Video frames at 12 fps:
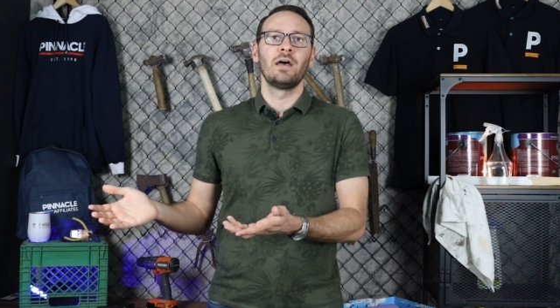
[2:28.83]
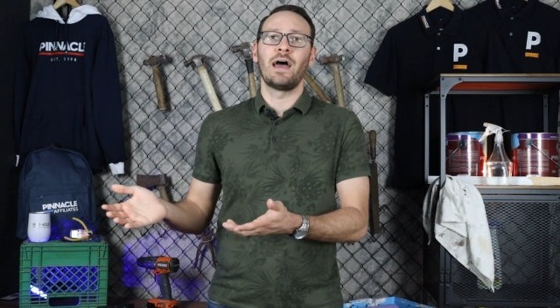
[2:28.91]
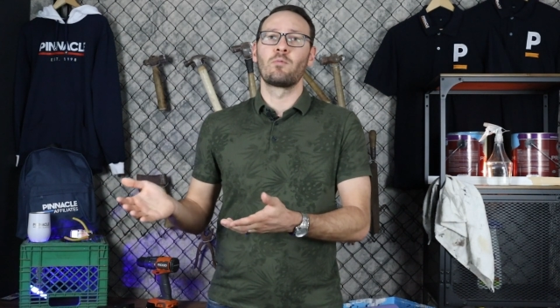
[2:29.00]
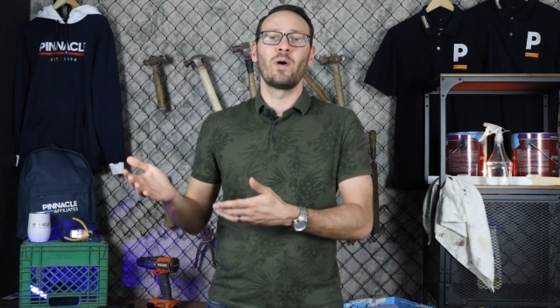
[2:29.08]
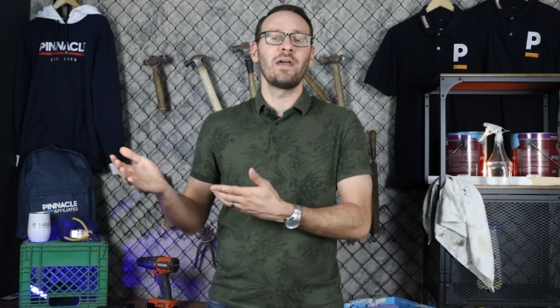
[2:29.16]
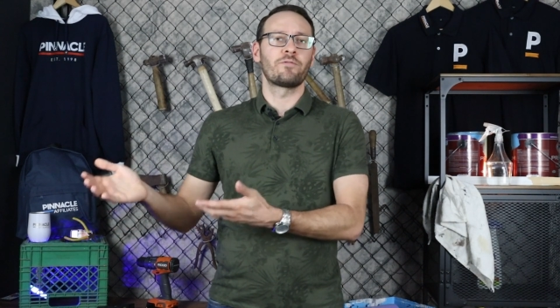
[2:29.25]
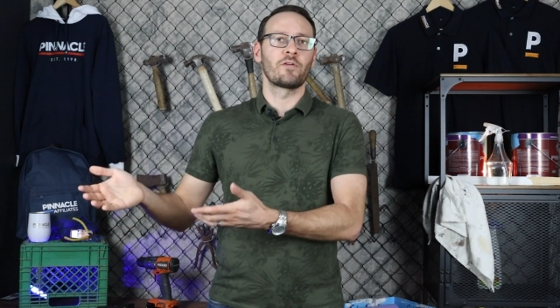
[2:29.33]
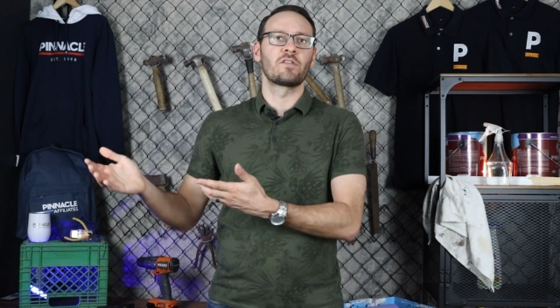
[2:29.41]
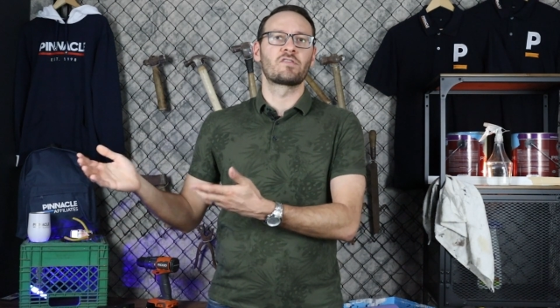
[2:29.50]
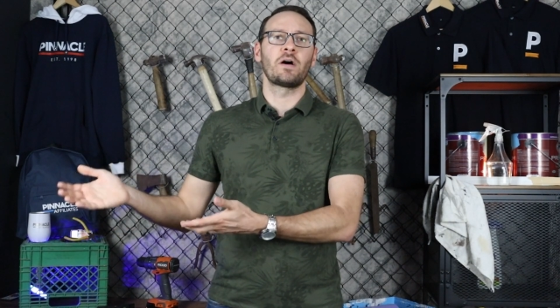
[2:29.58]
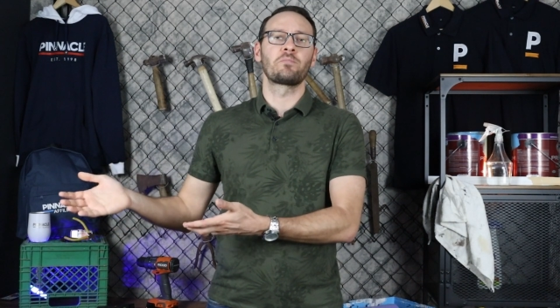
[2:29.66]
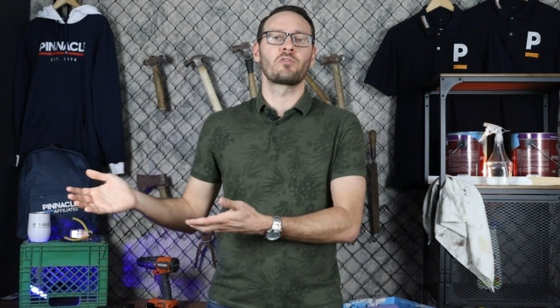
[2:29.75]
and wait for the
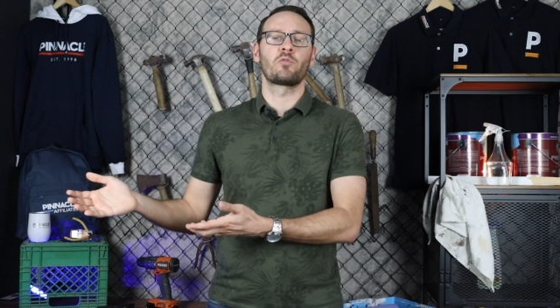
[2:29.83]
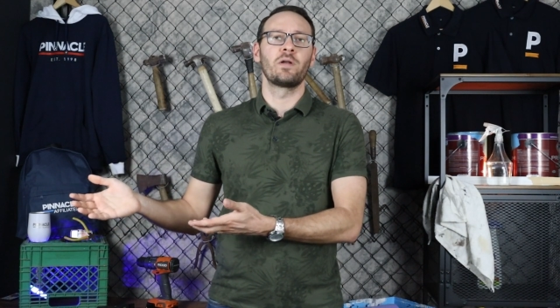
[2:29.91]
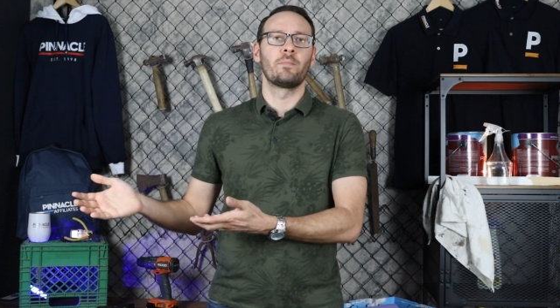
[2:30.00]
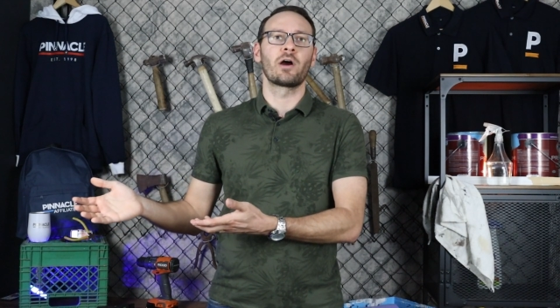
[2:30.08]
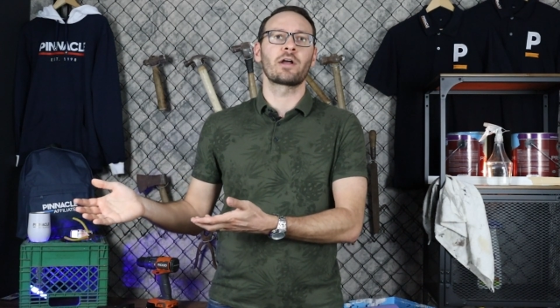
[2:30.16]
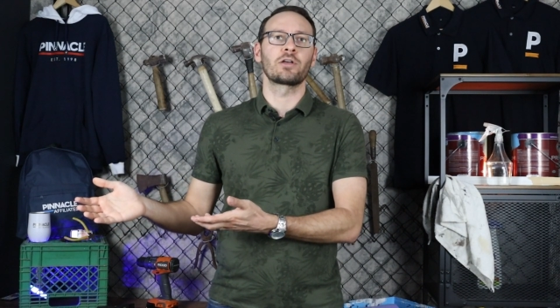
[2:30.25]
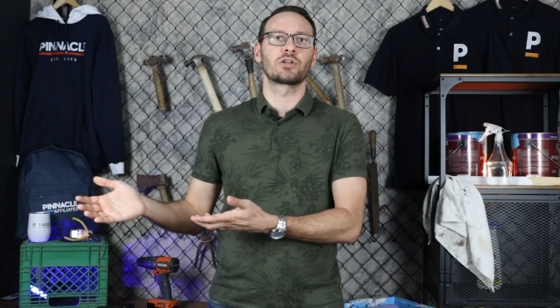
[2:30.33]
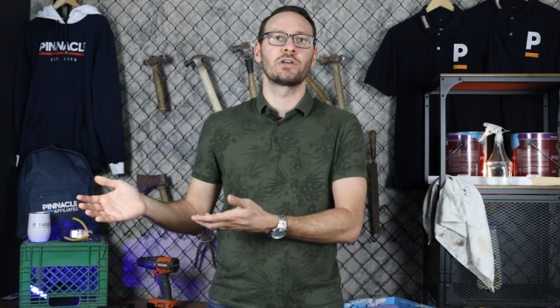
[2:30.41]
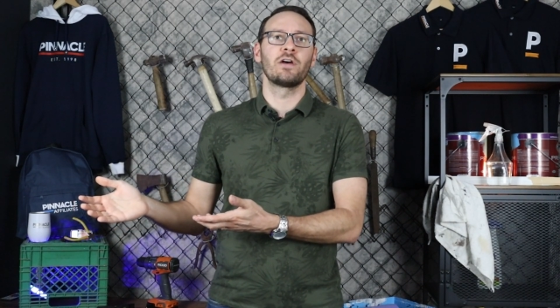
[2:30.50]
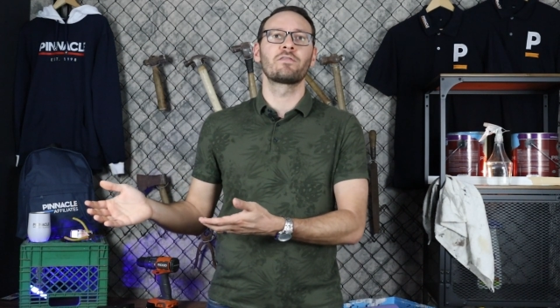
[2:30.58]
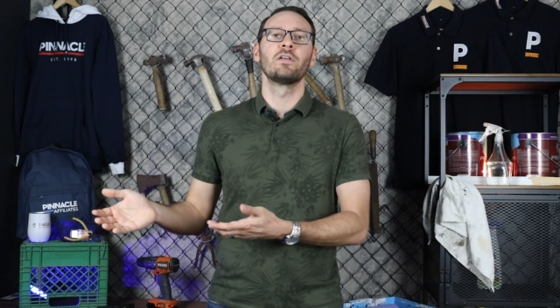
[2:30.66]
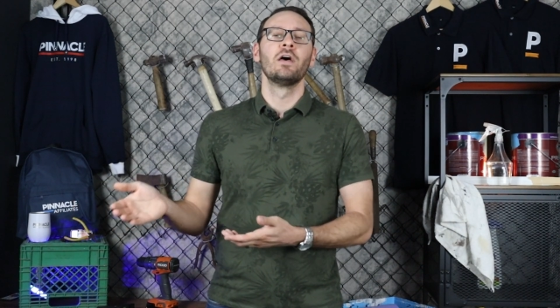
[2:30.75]
subsequent market
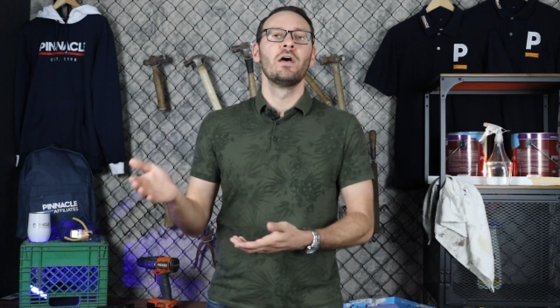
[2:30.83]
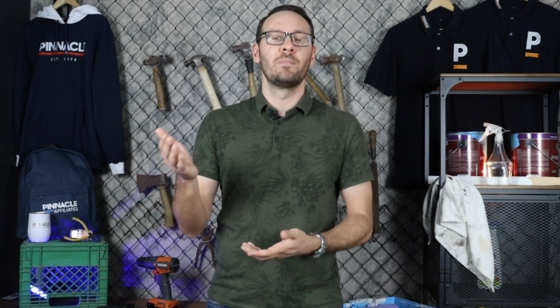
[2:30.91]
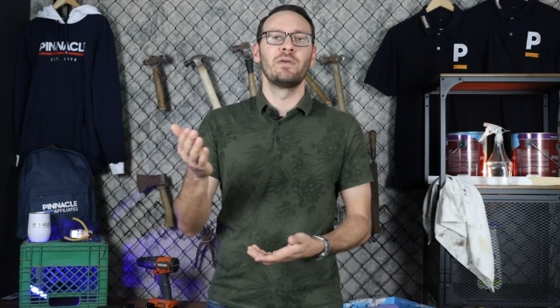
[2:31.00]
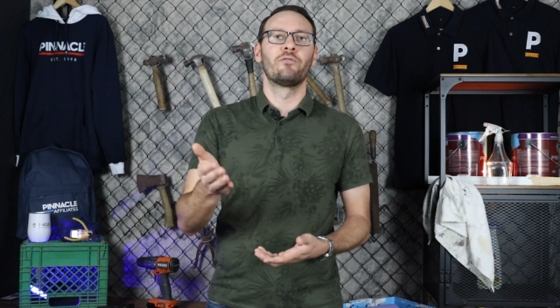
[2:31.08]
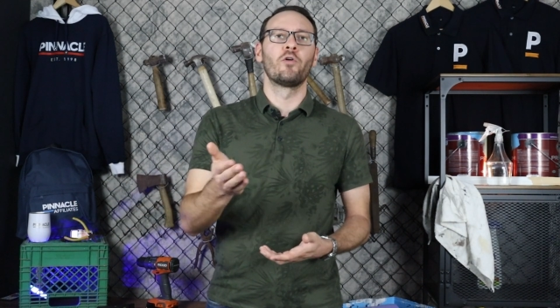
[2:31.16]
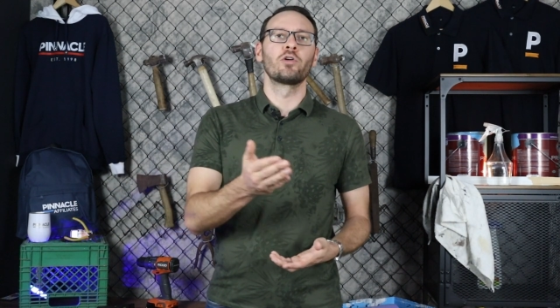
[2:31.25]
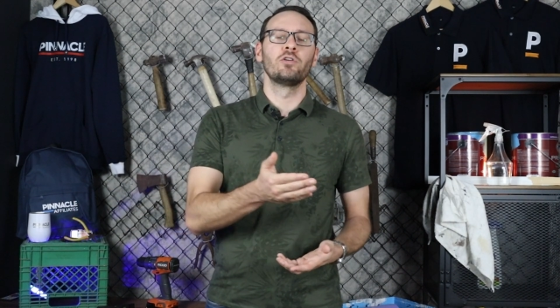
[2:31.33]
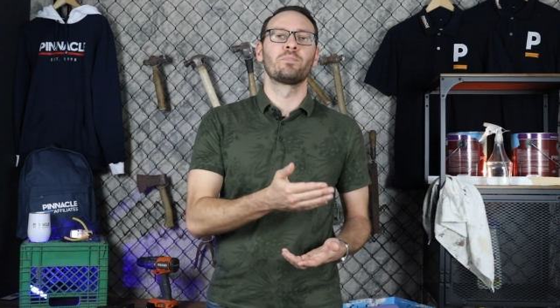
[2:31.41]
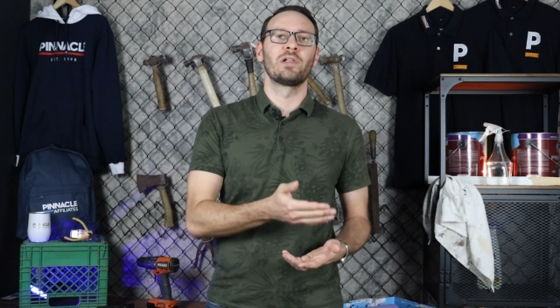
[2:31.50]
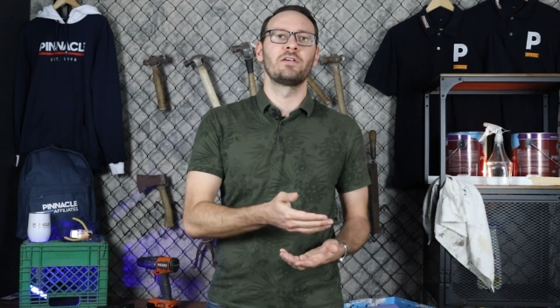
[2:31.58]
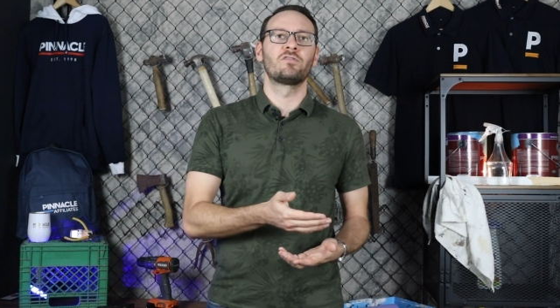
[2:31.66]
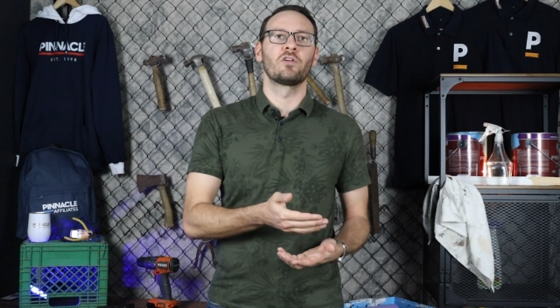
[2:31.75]
shift before you
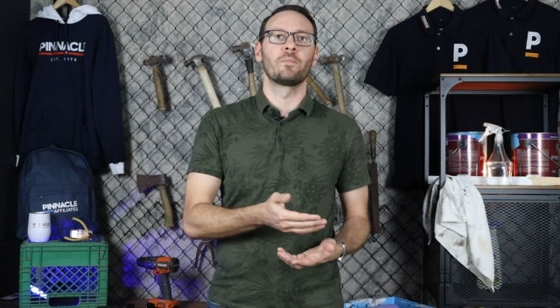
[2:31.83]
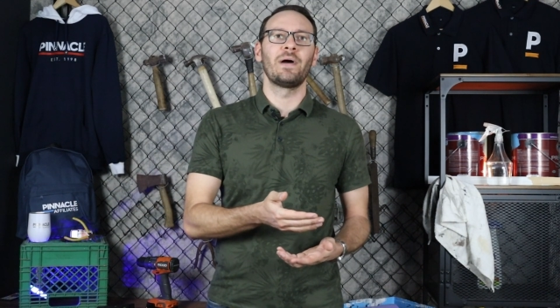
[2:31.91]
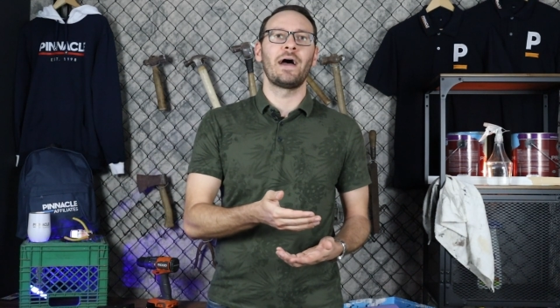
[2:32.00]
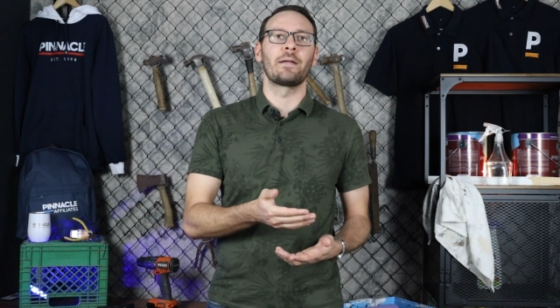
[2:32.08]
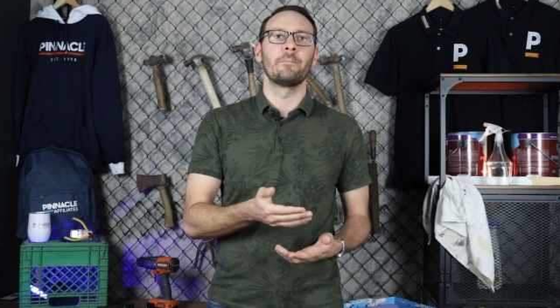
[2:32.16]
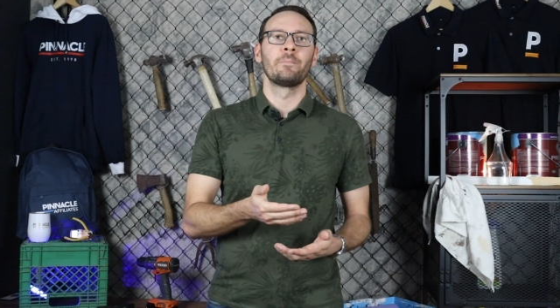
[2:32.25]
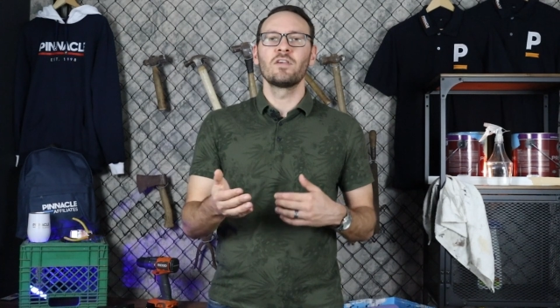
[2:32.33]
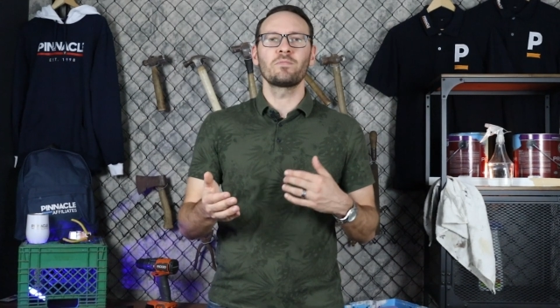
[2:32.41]
place your bet.